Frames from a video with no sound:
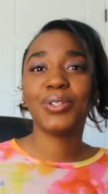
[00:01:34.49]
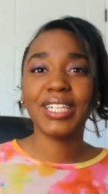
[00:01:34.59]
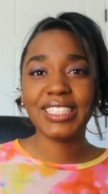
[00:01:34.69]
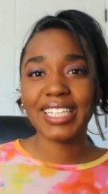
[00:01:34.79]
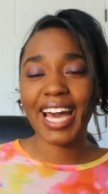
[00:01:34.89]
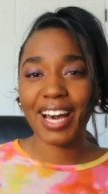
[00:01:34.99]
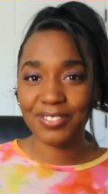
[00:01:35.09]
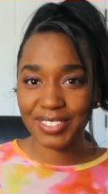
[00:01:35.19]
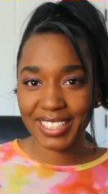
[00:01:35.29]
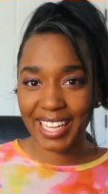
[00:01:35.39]
Georgia
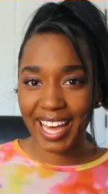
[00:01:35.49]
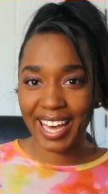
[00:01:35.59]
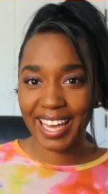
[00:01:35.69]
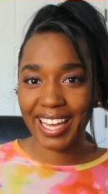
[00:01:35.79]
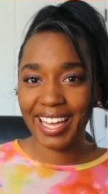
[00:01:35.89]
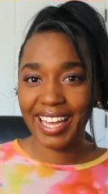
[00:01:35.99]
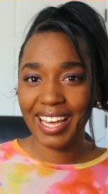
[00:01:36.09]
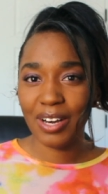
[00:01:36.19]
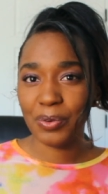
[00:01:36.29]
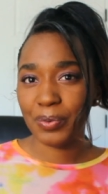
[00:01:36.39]
after that.
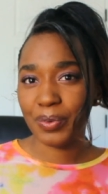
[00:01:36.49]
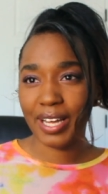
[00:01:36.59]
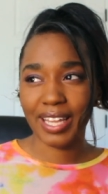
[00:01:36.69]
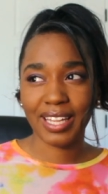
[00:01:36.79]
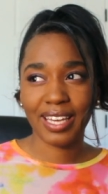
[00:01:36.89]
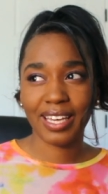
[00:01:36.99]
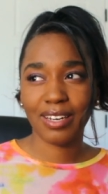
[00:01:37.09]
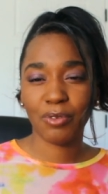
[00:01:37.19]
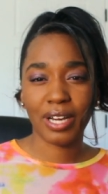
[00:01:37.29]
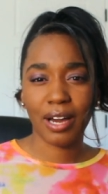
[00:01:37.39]
And
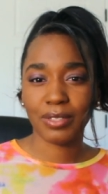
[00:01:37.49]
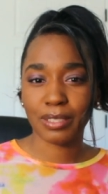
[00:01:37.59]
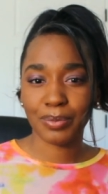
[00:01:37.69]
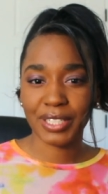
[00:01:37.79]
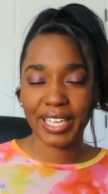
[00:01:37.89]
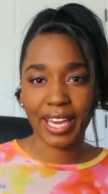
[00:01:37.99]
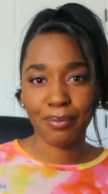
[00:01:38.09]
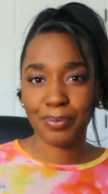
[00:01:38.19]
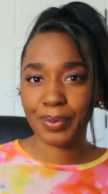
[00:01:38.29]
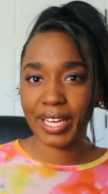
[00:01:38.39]
then well, I was in
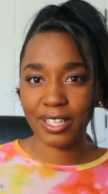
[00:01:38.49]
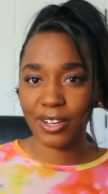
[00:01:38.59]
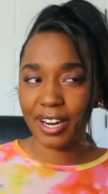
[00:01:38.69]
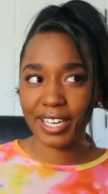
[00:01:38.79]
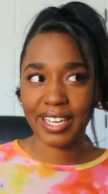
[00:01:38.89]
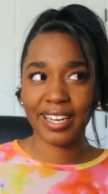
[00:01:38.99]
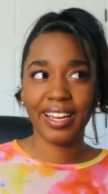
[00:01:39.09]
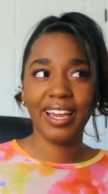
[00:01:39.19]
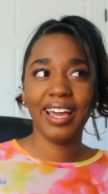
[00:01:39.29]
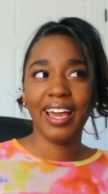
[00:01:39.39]
pre-K
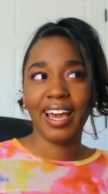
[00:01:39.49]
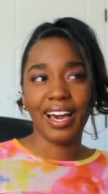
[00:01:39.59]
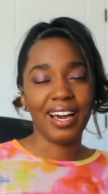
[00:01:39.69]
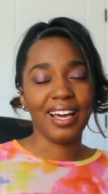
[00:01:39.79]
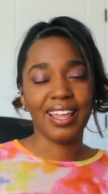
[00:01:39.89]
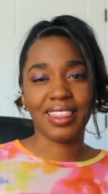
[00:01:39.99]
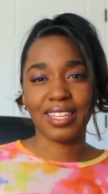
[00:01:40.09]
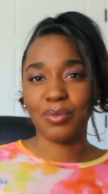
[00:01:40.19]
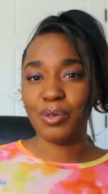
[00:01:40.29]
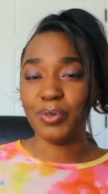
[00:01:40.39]
kindergarten. Uh,
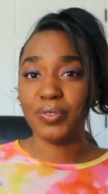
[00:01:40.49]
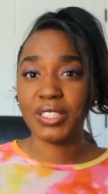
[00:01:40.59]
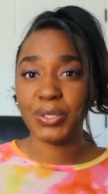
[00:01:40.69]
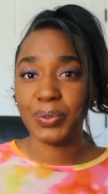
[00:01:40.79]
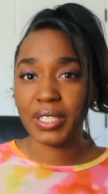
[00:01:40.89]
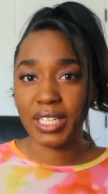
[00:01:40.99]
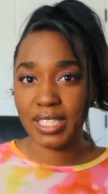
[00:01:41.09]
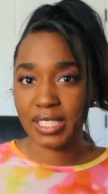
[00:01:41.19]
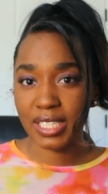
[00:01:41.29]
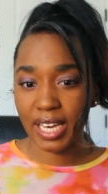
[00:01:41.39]
then we moved to
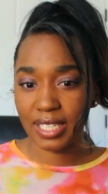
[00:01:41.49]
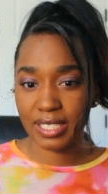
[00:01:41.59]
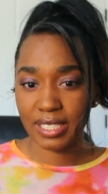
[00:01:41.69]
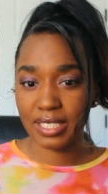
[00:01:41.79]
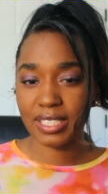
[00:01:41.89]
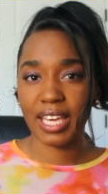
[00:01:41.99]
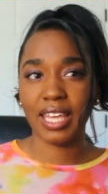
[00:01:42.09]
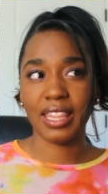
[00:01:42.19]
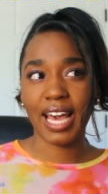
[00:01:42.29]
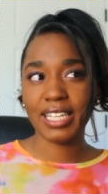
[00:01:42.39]
Killeen, Texas. No
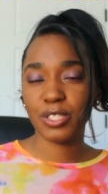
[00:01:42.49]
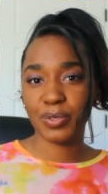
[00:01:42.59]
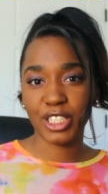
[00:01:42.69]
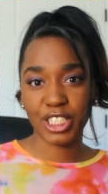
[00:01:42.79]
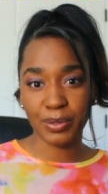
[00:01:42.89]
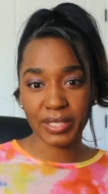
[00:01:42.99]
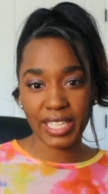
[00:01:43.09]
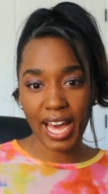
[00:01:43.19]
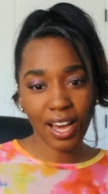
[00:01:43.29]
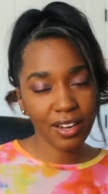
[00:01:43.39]
and that's when she
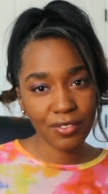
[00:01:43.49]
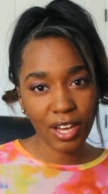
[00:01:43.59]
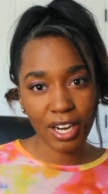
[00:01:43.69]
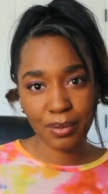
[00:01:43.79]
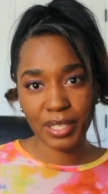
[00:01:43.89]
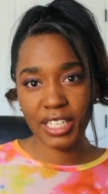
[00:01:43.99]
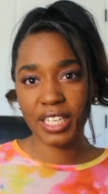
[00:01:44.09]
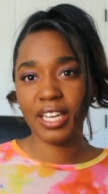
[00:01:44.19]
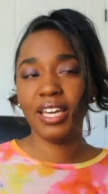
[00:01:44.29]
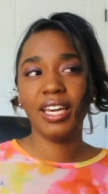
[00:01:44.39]
was out of the
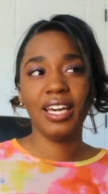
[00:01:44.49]
army